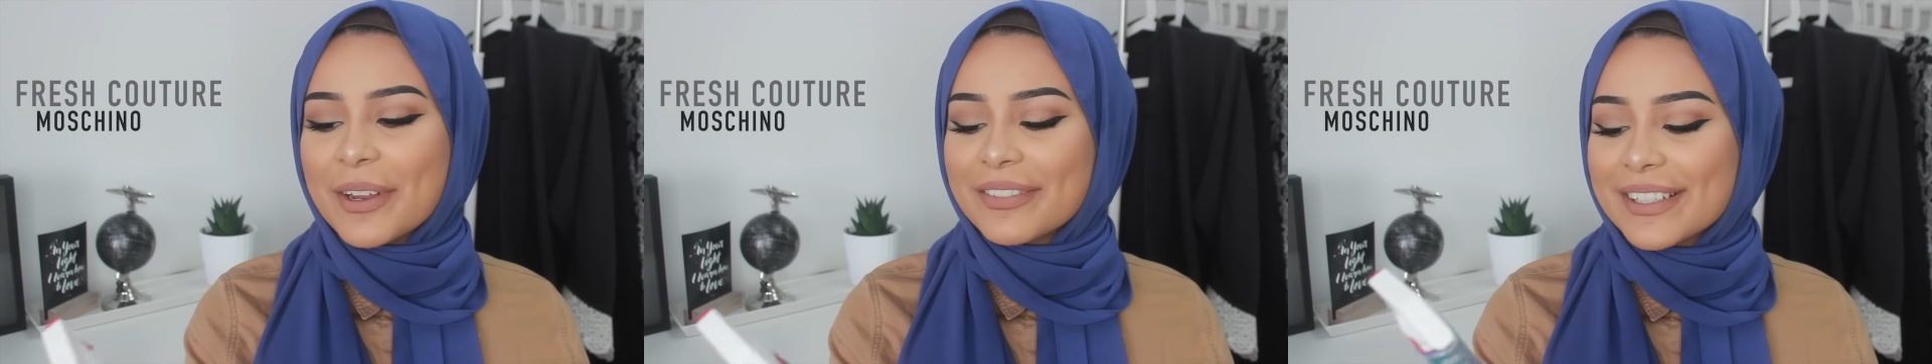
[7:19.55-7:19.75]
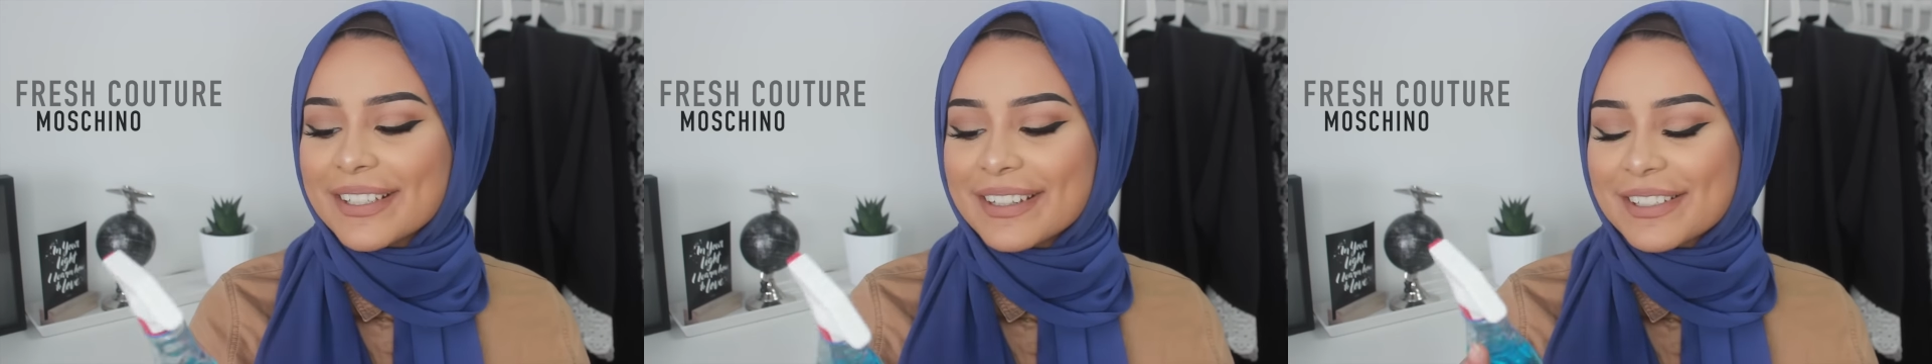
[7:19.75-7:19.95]

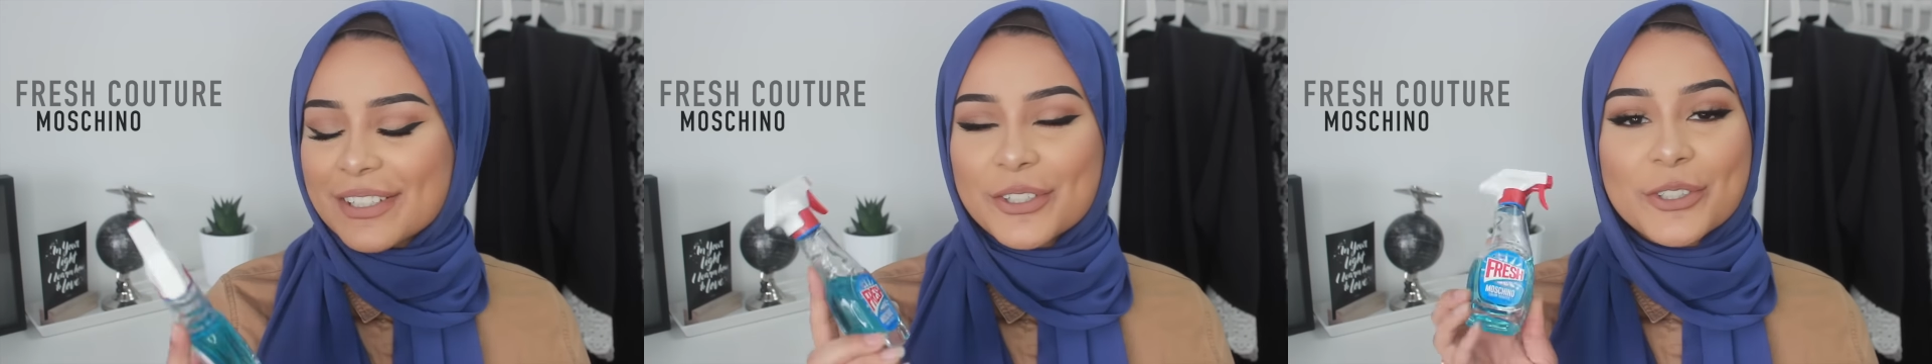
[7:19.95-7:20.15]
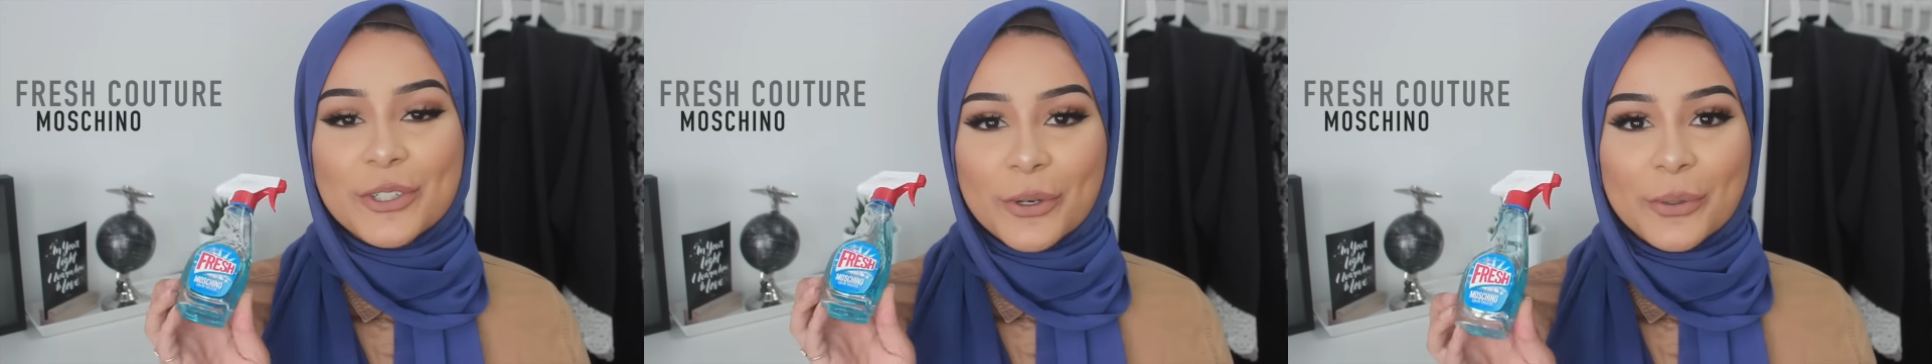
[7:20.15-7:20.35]
Now, there's
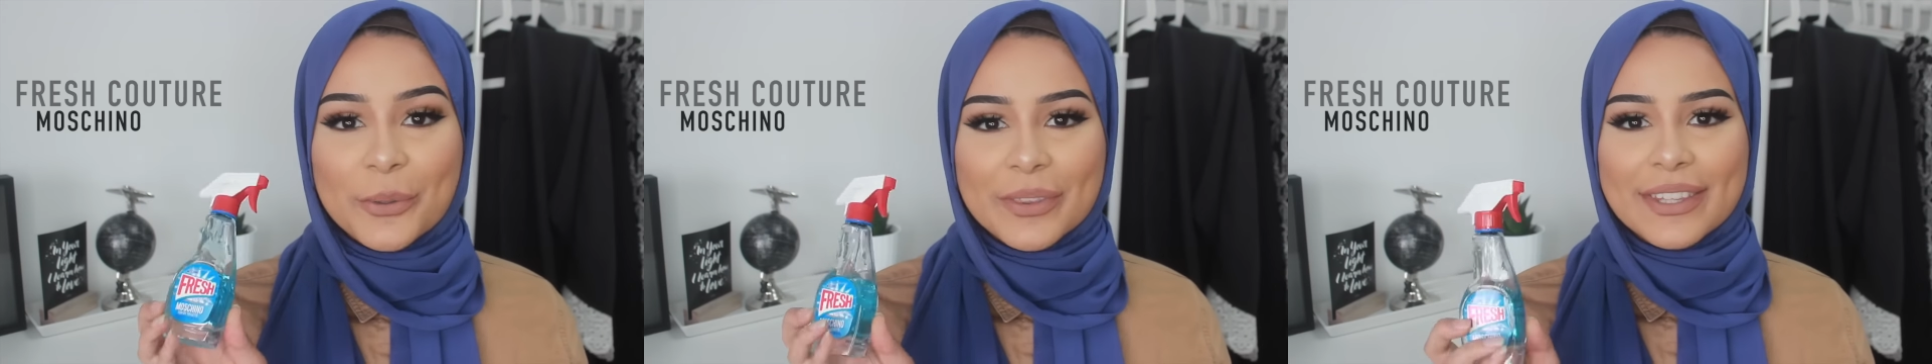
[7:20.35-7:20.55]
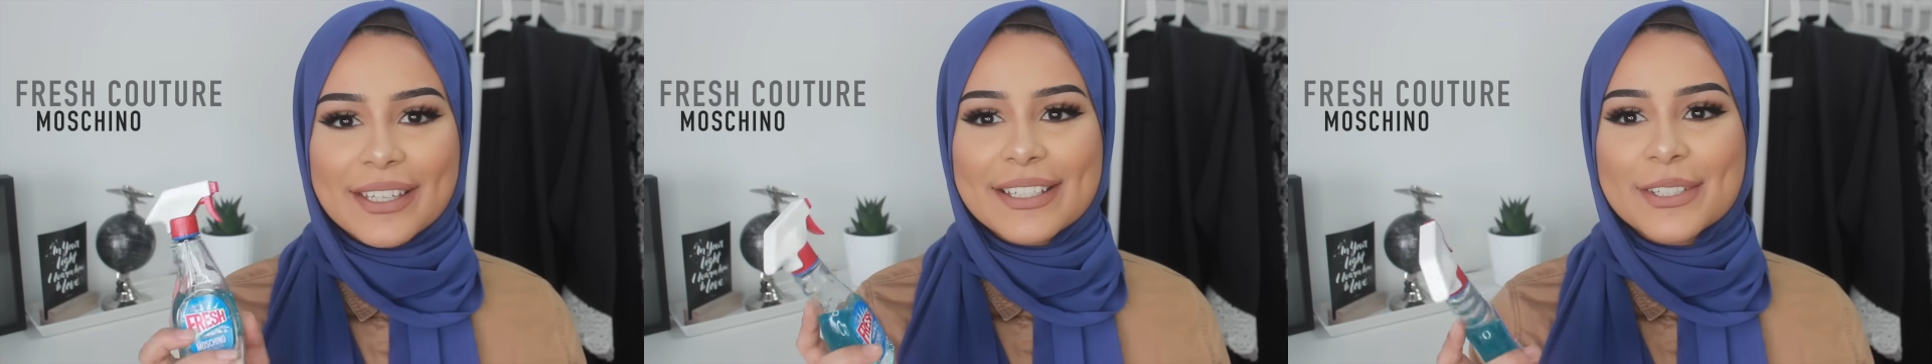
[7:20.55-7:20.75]
a joke
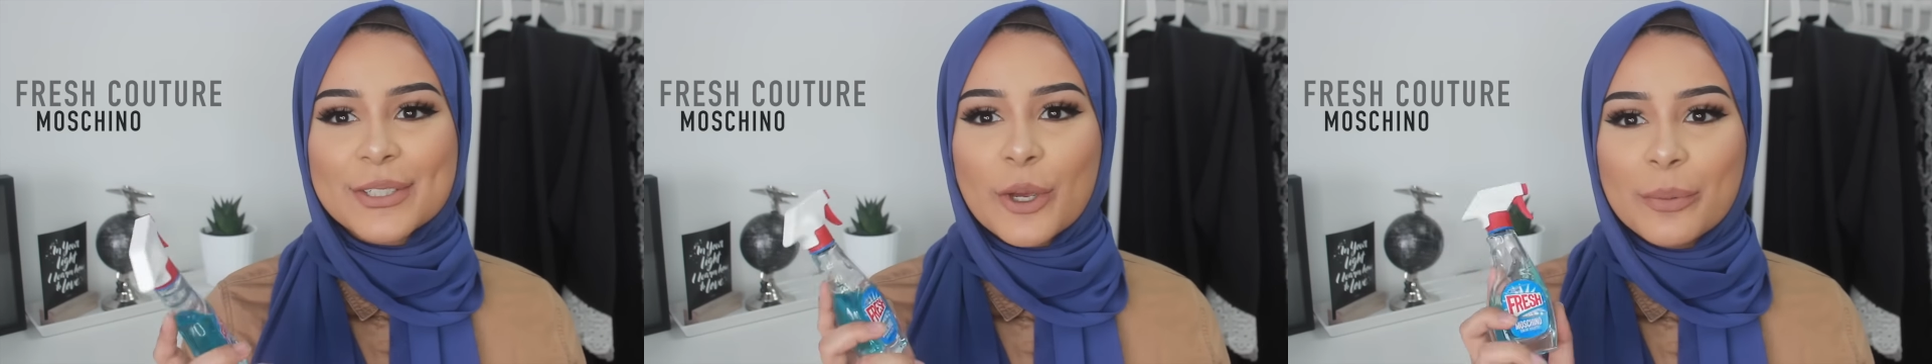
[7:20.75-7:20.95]
with this.